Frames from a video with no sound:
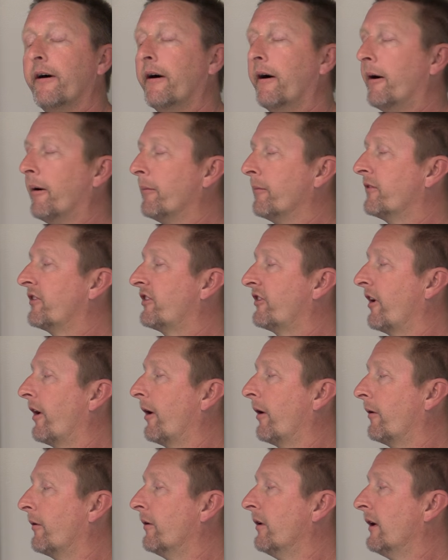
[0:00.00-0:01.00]
Um,
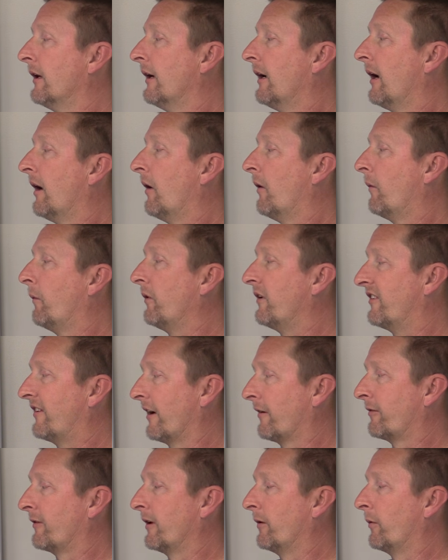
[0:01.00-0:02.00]
so we
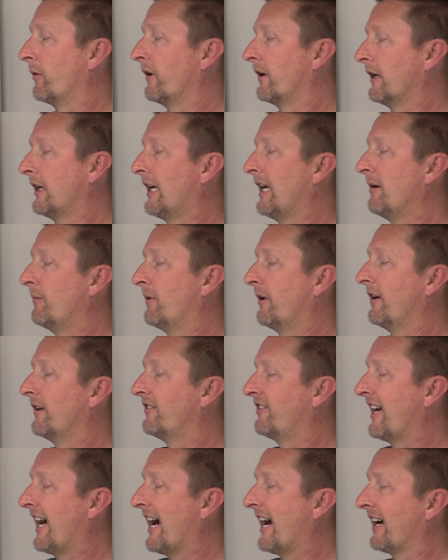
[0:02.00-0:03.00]
definitely wanted to keep it
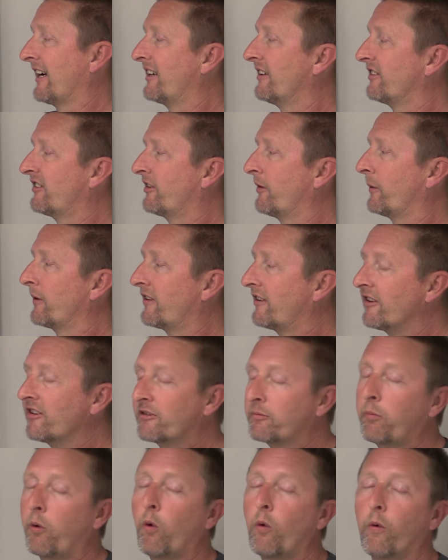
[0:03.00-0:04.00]
intact. And so at
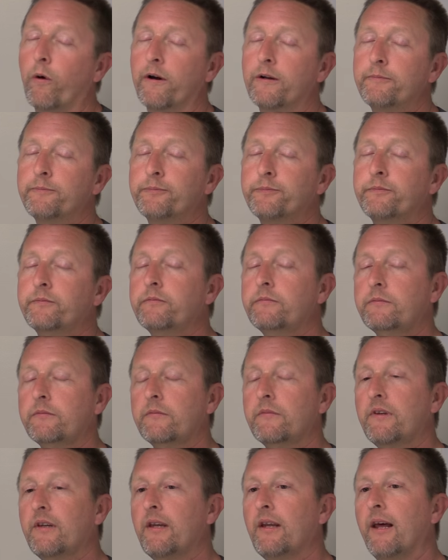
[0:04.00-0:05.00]
this point,
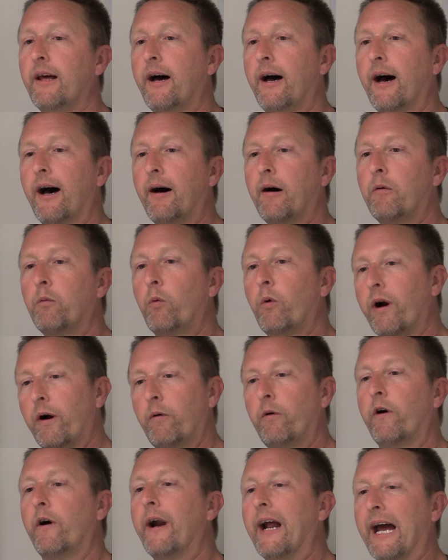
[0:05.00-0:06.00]
uh,
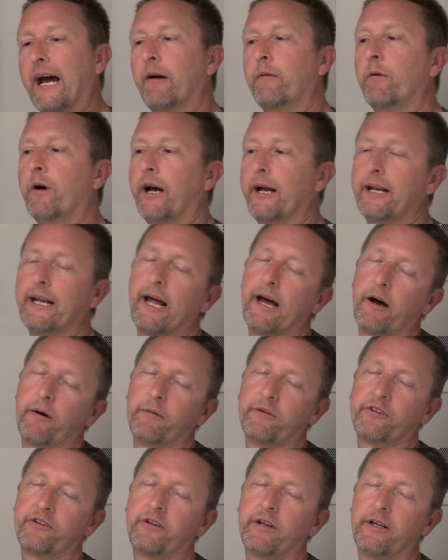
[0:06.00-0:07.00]
where we're at right
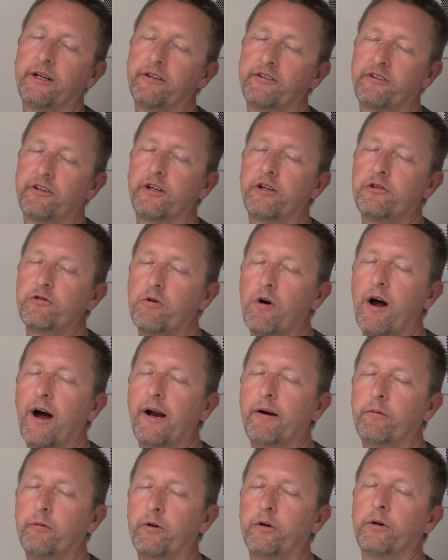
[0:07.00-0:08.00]
now is, the, is the
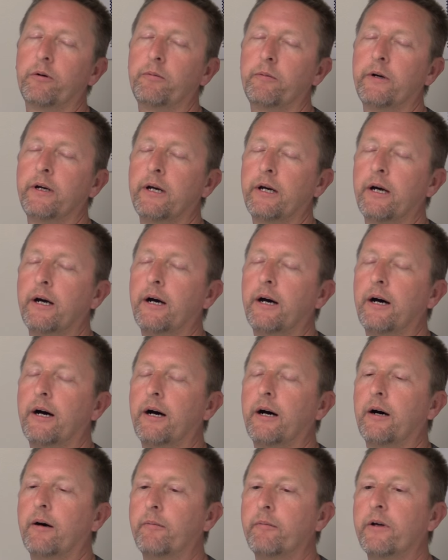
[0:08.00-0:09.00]
dry room
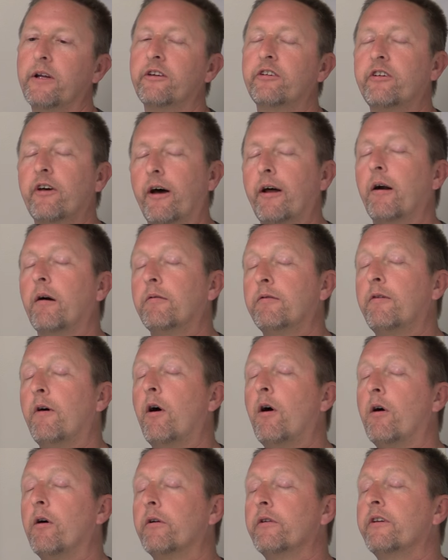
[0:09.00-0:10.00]
um, inside our
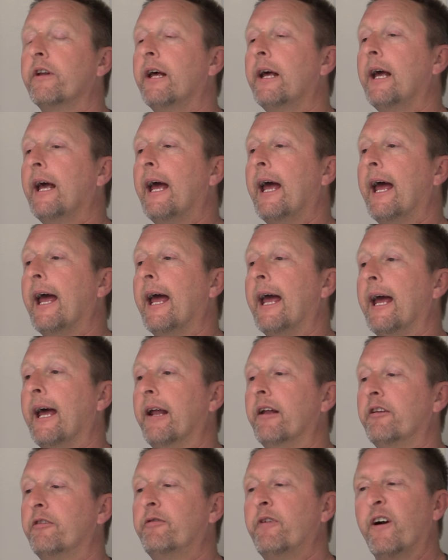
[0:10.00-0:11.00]
vault
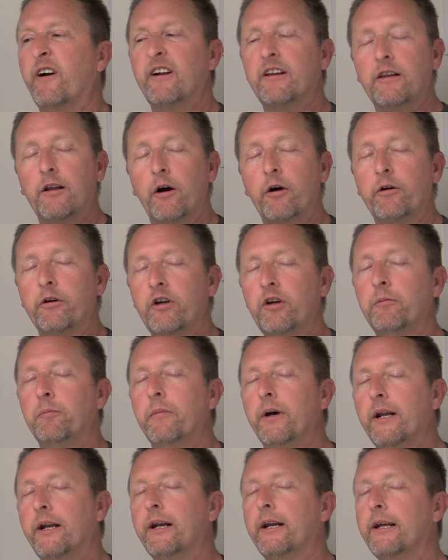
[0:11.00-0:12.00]
and it's very low
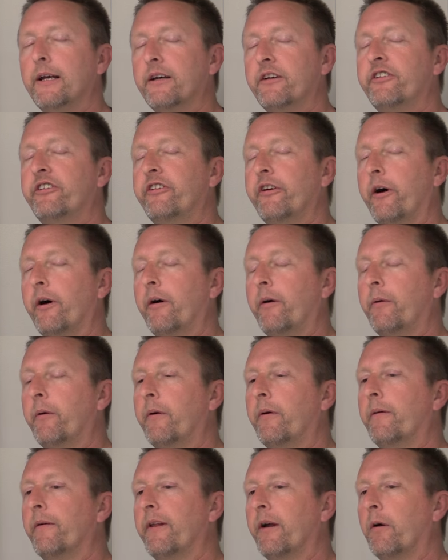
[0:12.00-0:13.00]
humidity, so